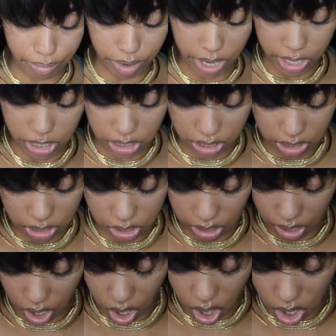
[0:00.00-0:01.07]
brush, and it's
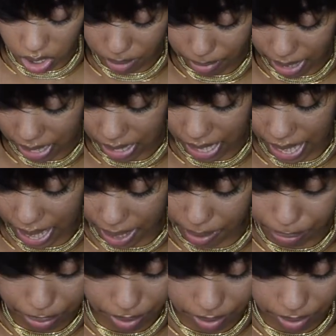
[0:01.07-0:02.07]
like all in my lap.